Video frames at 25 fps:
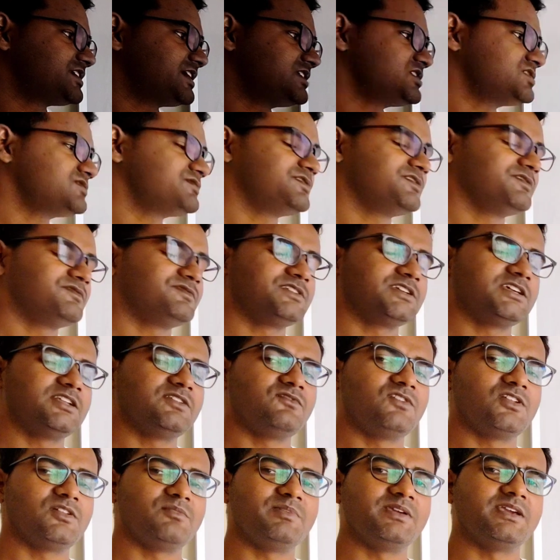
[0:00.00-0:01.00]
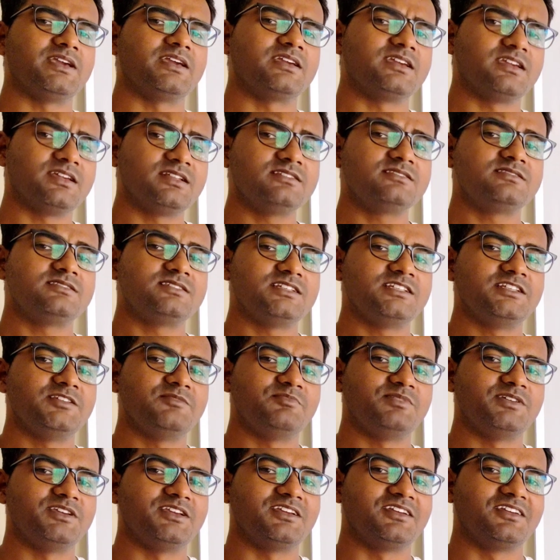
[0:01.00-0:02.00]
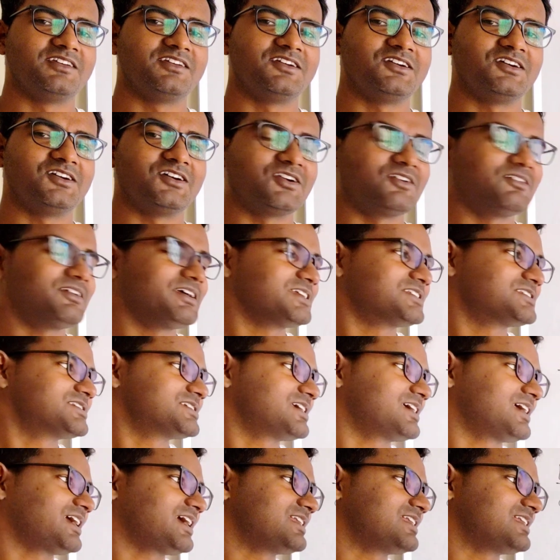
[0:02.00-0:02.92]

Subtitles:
10 to 15 will be again CDP, alright?